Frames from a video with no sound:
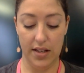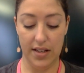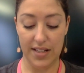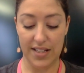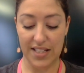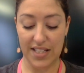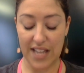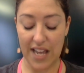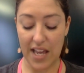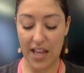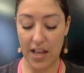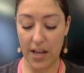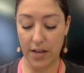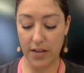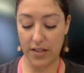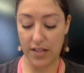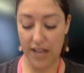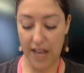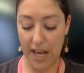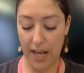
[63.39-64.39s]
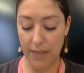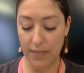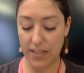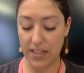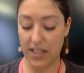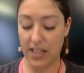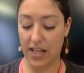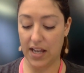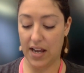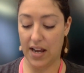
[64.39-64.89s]
"Say those names
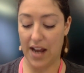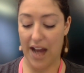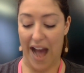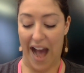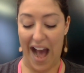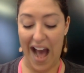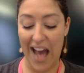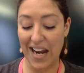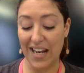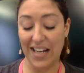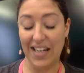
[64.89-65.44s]
again. I